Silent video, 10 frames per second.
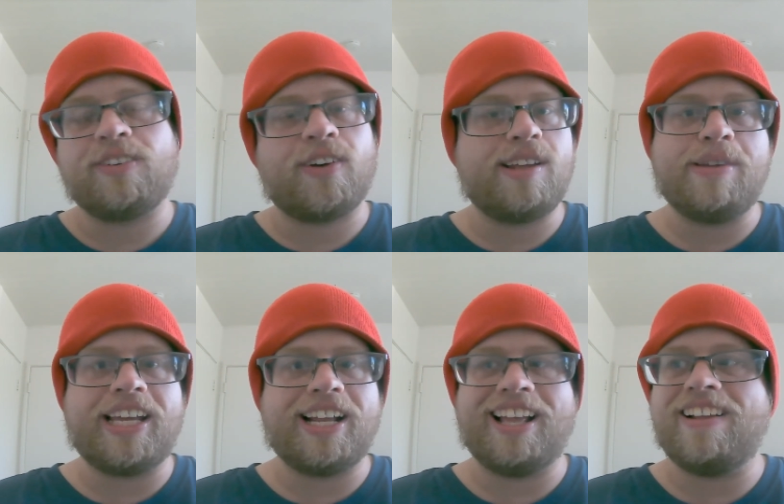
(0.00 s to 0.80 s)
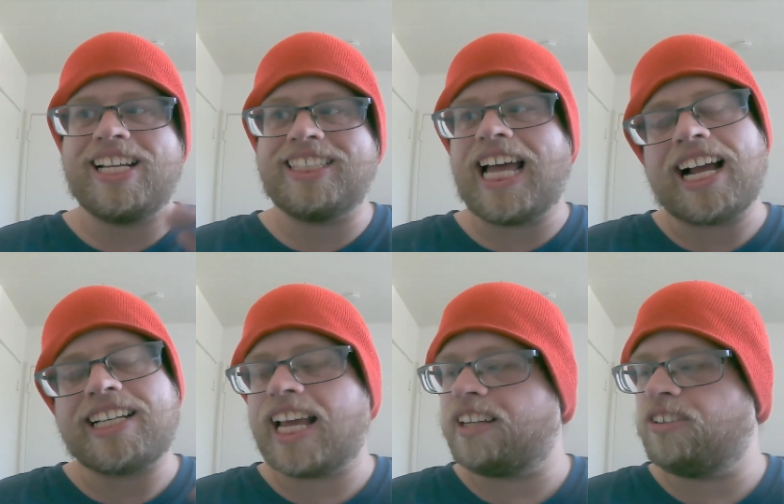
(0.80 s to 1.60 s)
don't want to make a, an exact
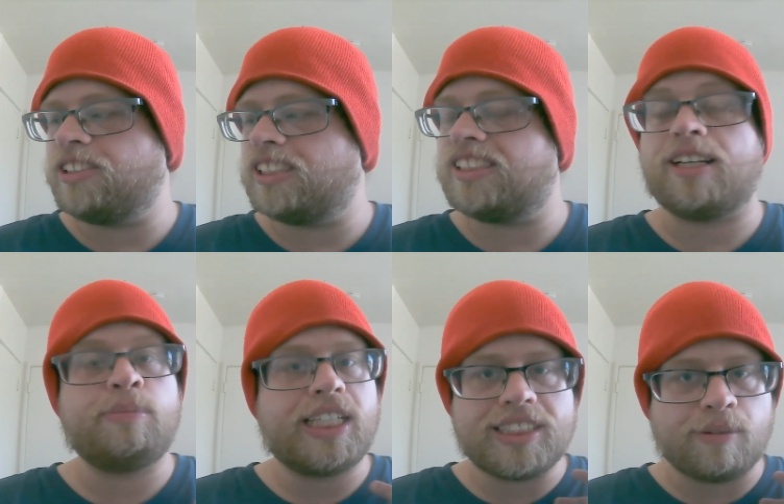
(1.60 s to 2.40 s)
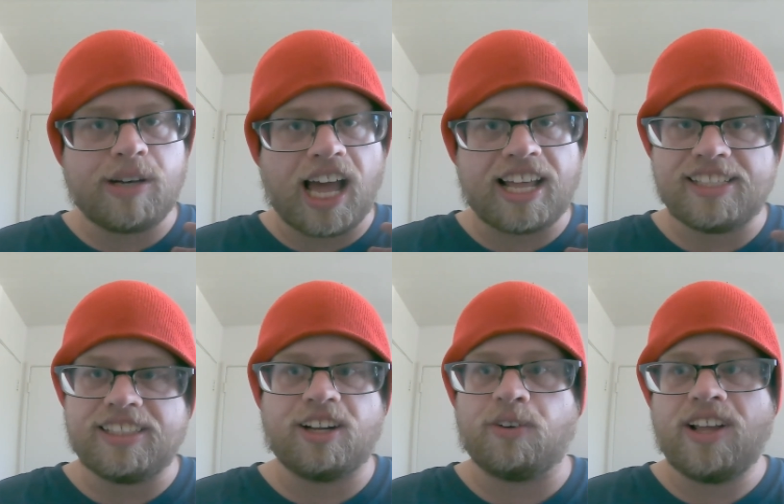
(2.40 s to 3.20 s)
diagnosis there because I'm not,
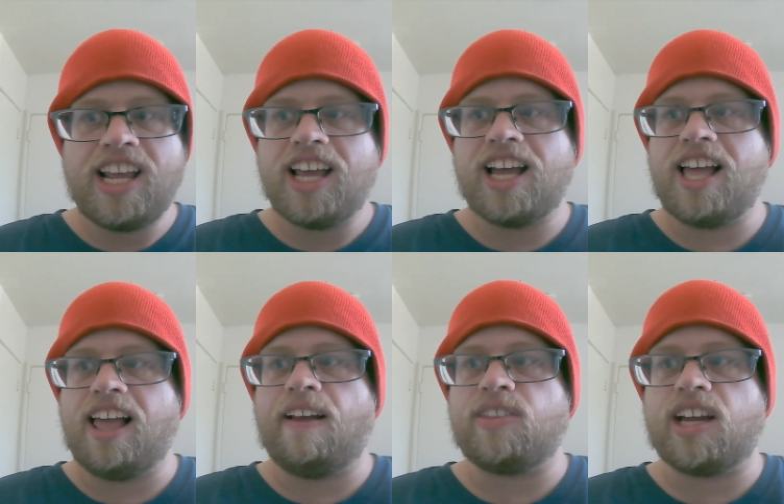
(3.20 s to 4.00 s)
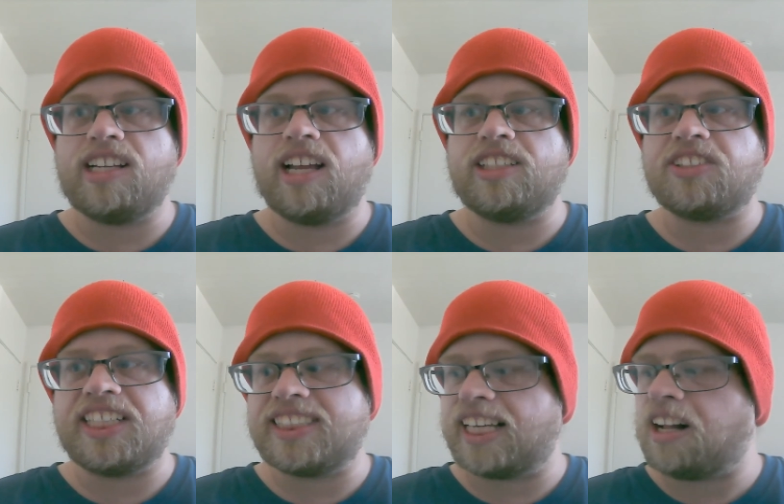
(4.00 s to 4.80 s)
you know, uh, a, a,
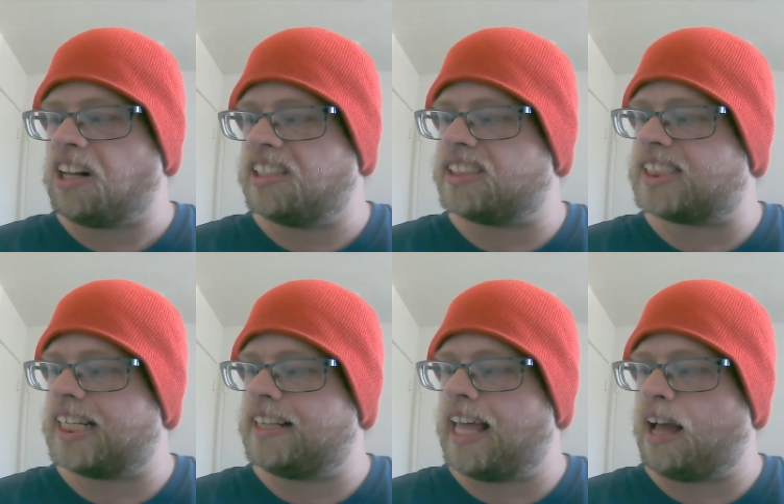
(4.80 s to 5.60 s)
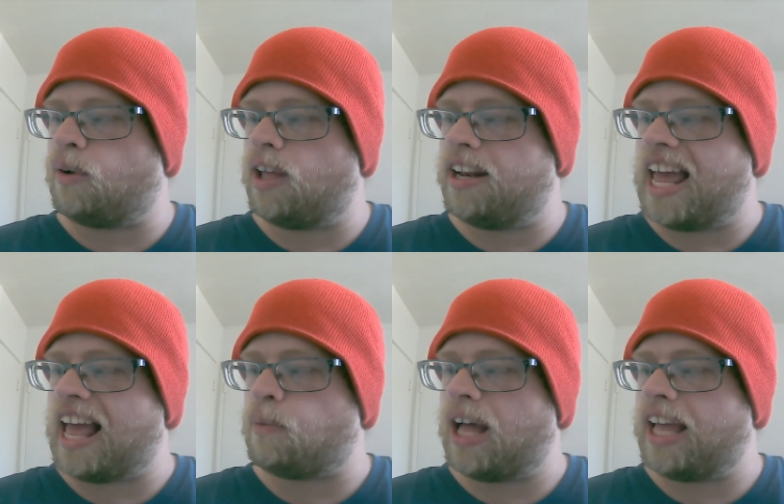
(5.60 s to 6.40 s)
trained psychologist in that in
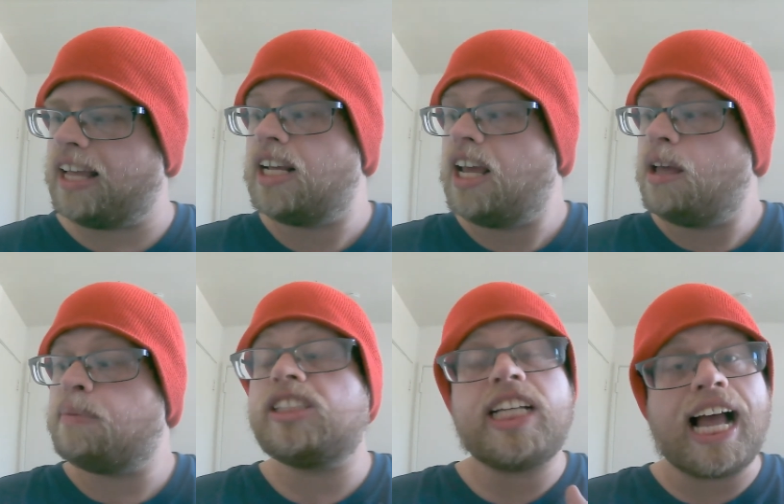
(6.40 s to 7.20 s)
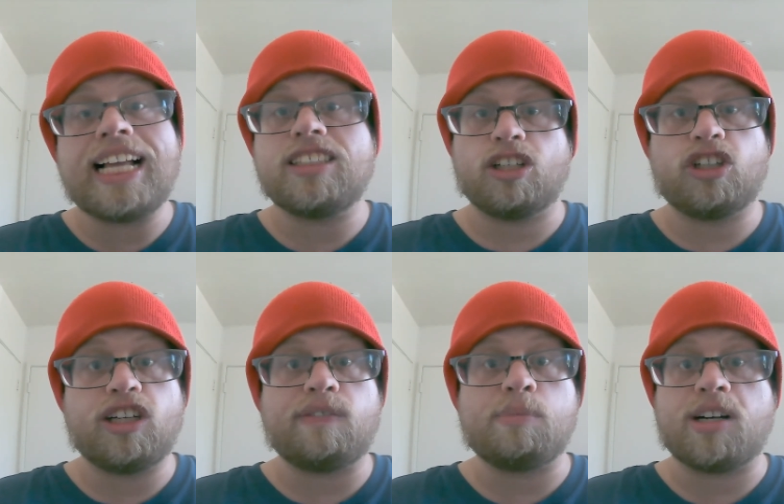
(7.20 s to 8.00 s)
that way. But she has
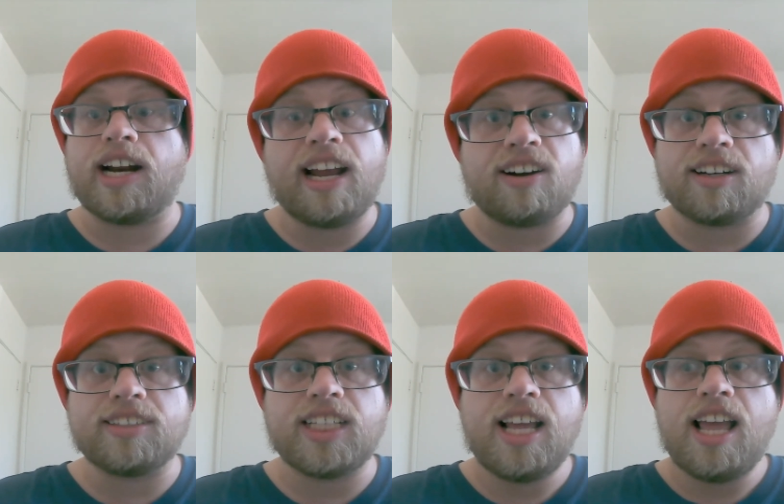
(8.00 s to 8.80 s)
learned from her errors,